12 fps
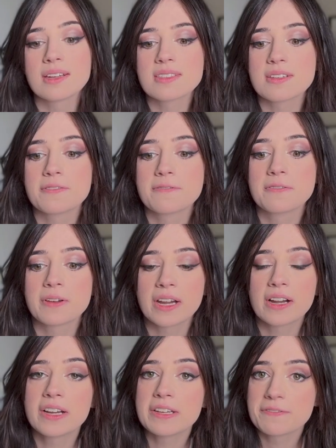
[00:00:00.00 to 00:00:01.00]
is a
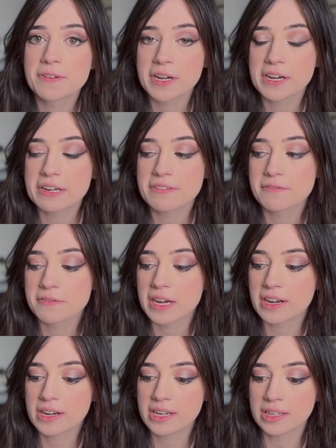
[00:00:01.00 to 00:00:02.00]
very, very,
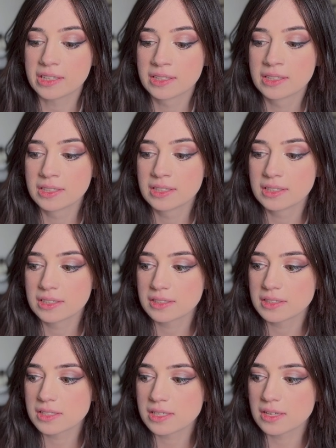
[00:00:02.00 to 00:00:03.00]
very
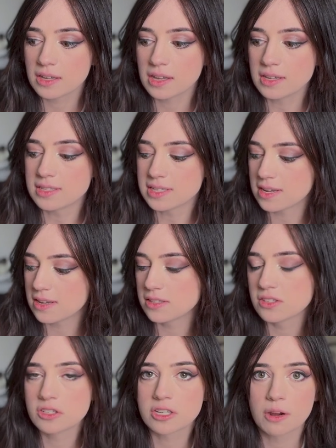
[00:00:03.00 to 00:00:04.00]

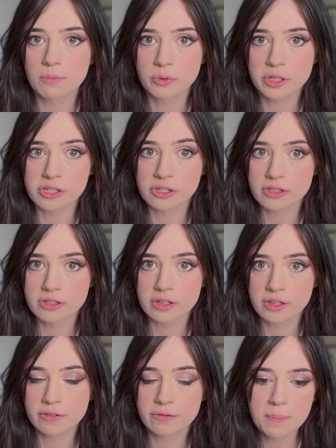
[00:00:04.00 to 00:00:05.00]
intense jump we just
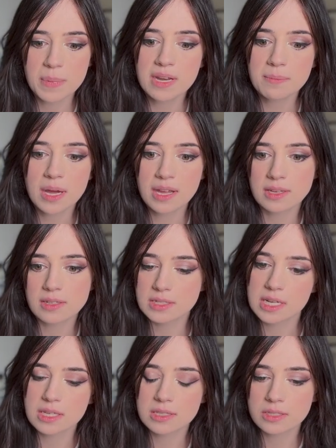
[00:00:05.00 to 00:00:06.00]
took. Men might
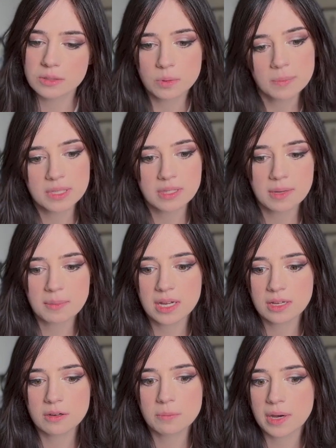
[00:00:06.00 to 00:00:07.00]
date less women, they
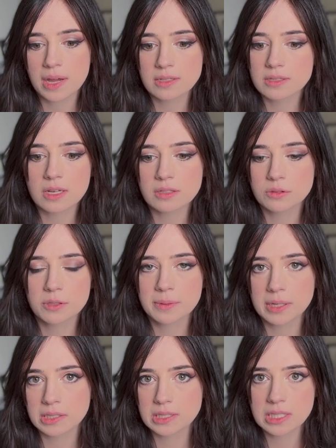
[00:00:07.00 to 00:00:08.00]
might go buy a sex
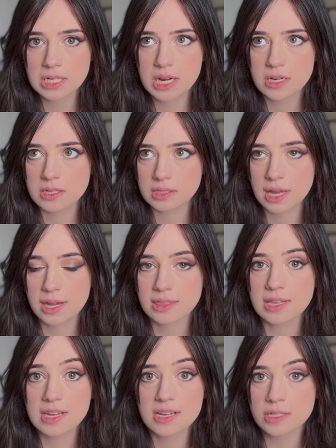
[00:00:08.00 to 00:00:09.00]
robot instead to, like,
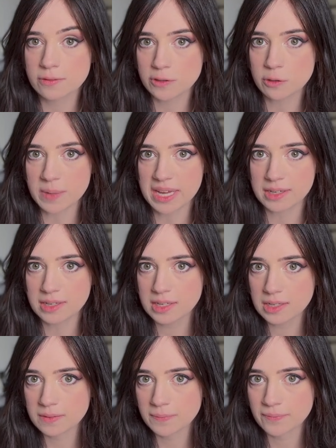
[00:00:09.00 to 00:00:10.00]
the end of
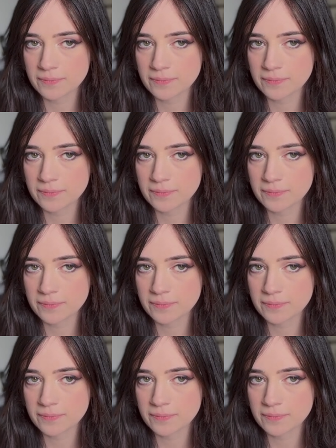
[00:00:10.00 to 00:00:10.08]
humanity.